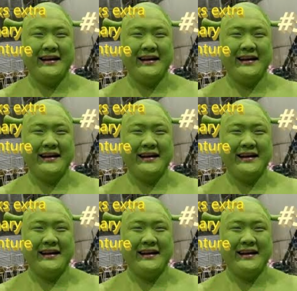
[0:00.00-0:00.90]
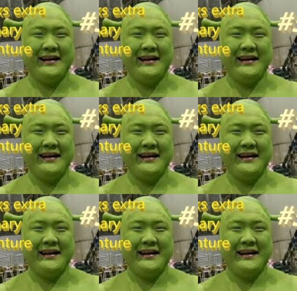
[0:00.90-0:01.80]

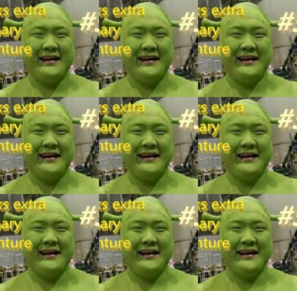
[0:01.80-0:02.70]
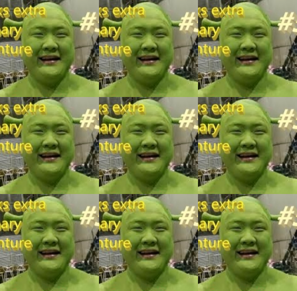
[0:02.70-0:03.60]

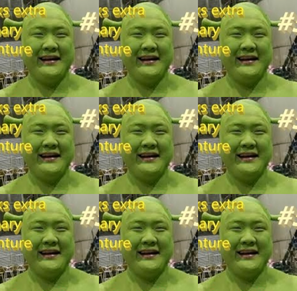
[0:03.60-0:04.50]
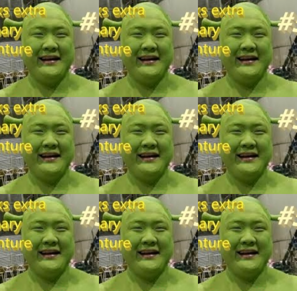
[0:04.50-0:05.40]

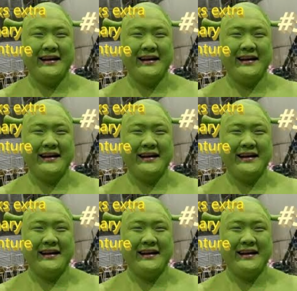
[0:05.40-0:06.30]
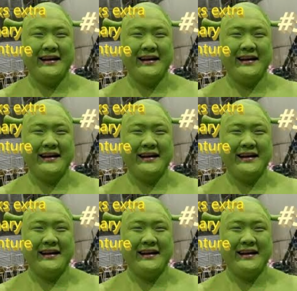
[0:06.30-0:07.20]

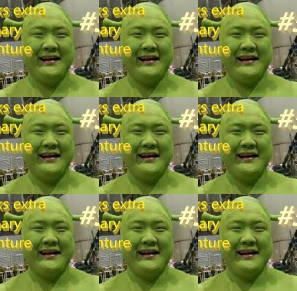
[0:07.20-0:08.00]
(no lip movement)